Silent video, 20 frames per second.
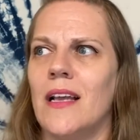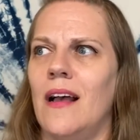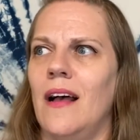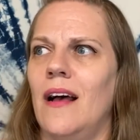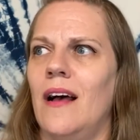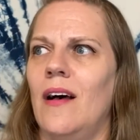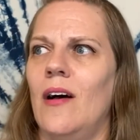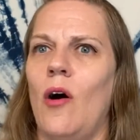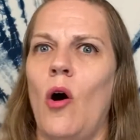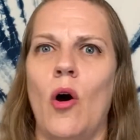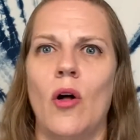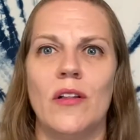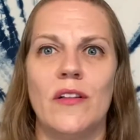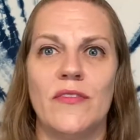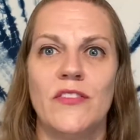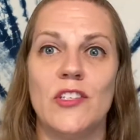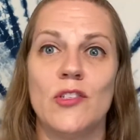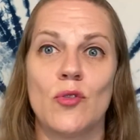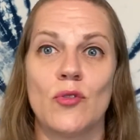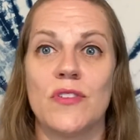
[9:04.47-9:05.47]
all
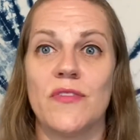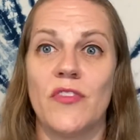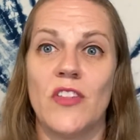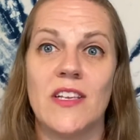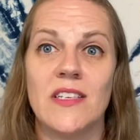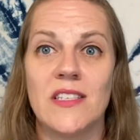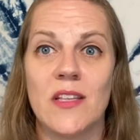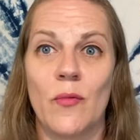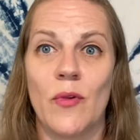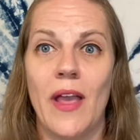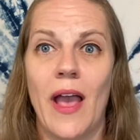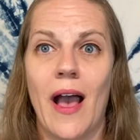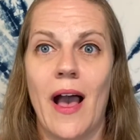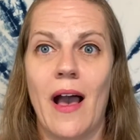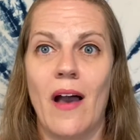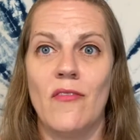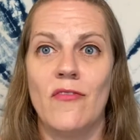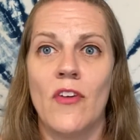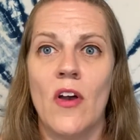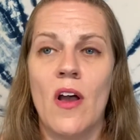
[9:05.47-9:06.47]
of these sorts of things that we
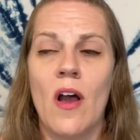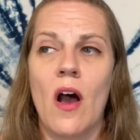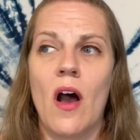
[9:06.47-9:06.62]
have